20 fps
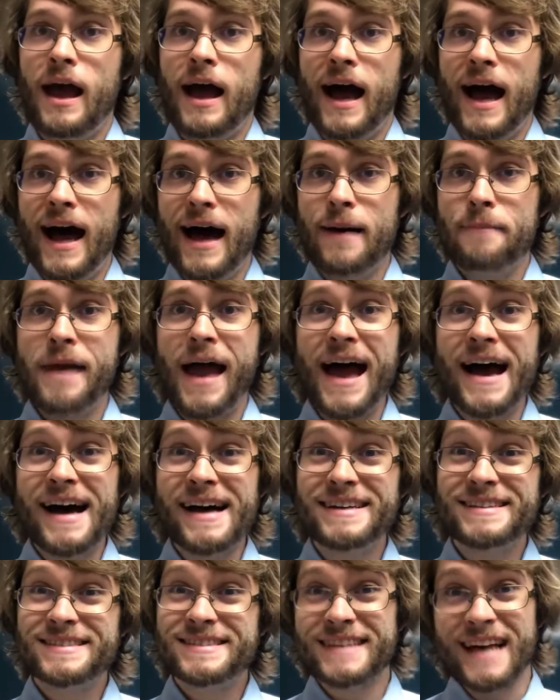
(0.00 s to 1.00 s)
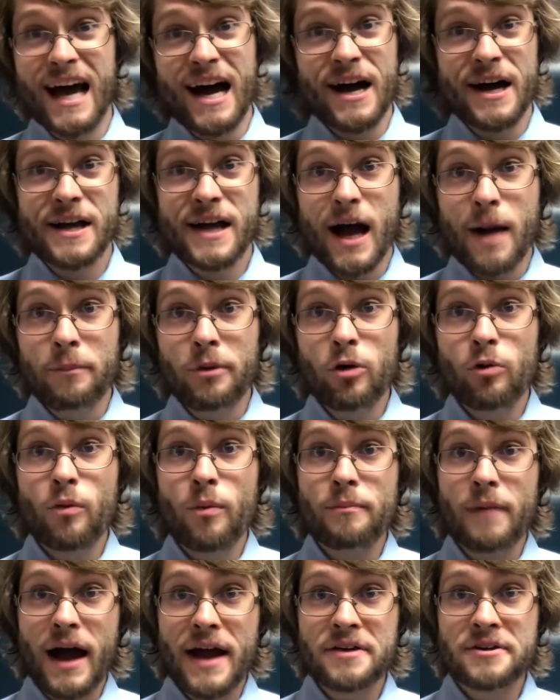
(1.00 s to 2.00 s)
Um, as a couple
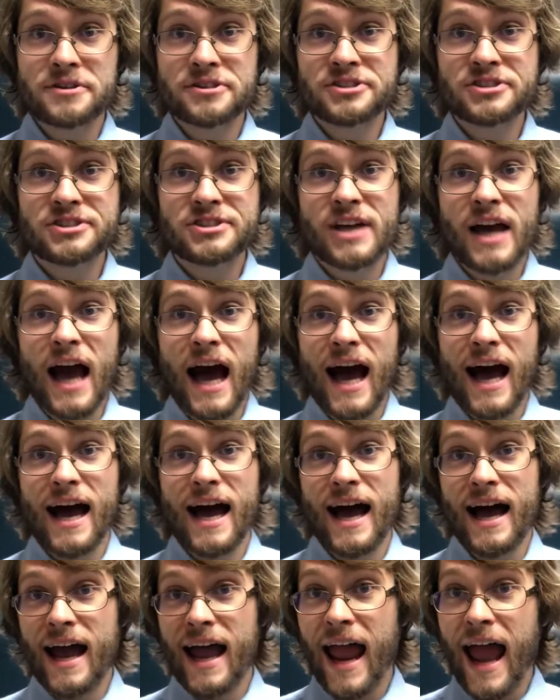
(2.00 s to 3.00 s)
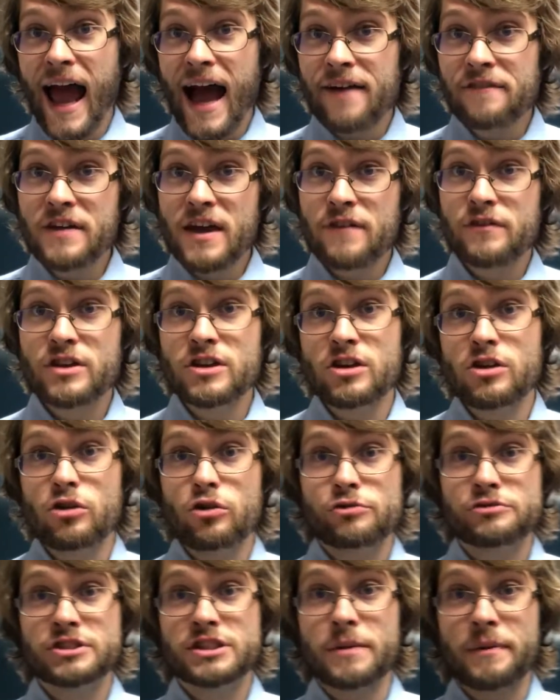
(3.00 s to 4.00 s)
reminders, uh, I have given
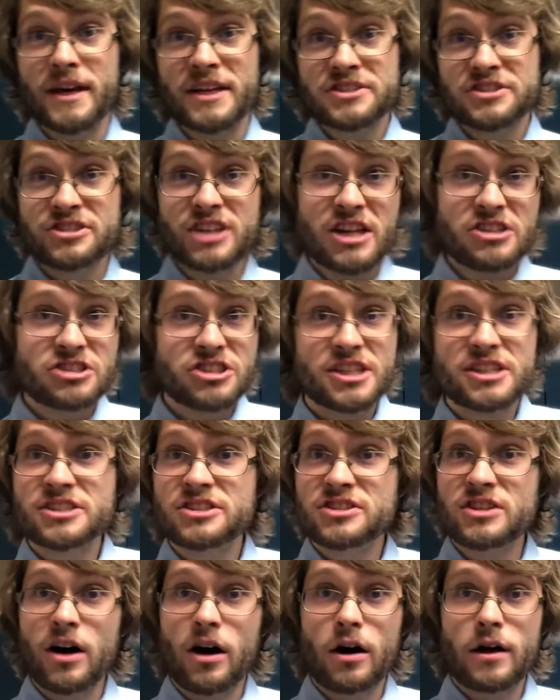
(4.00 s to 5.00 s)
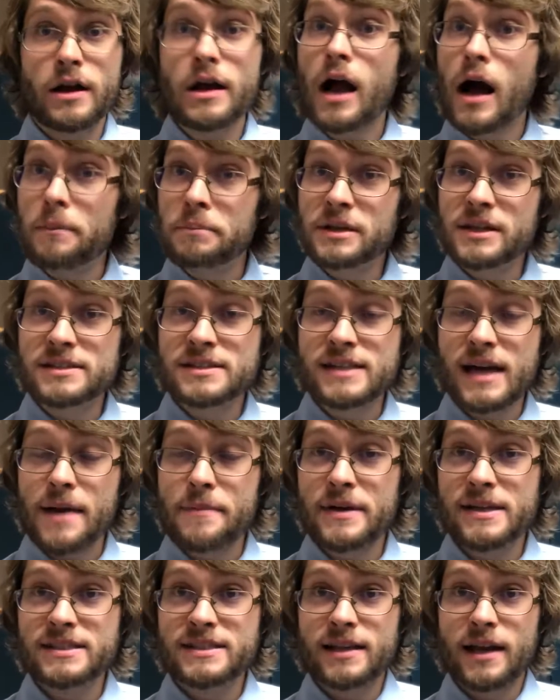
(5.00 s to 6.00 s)
you some extensions on a couple
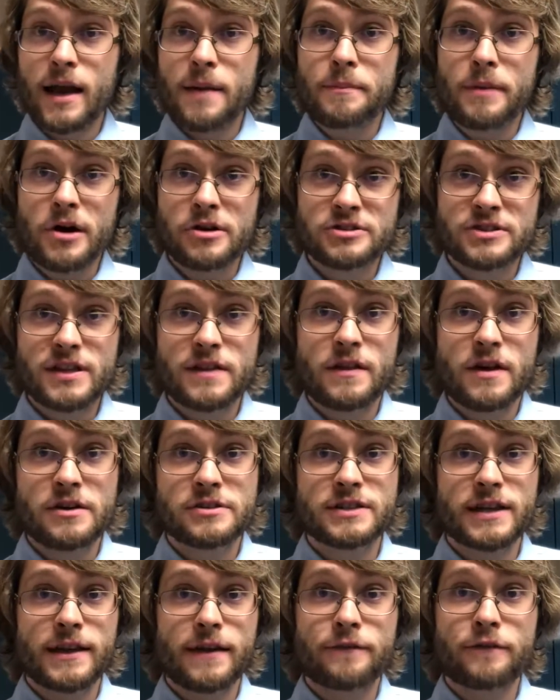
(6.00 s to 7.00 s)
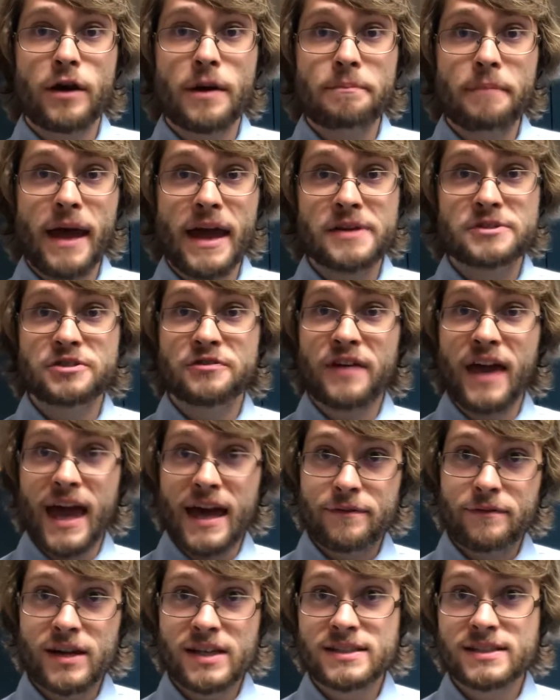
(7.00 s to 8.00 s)
assignments and I posted those on the front page of
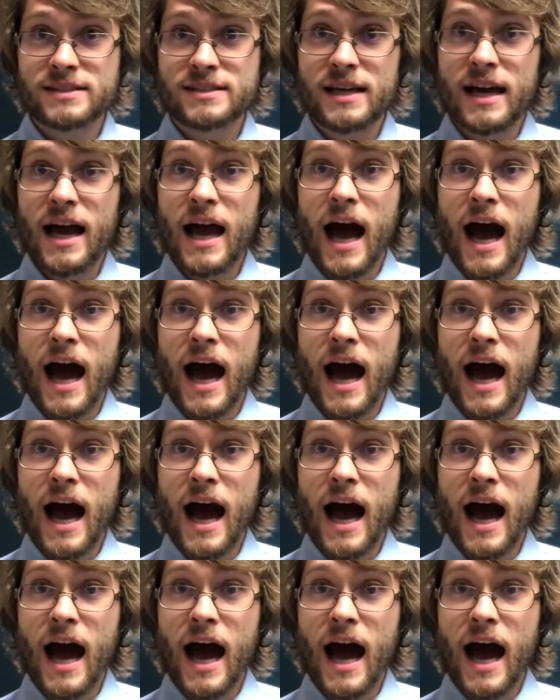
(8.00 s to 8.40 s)
Canvas.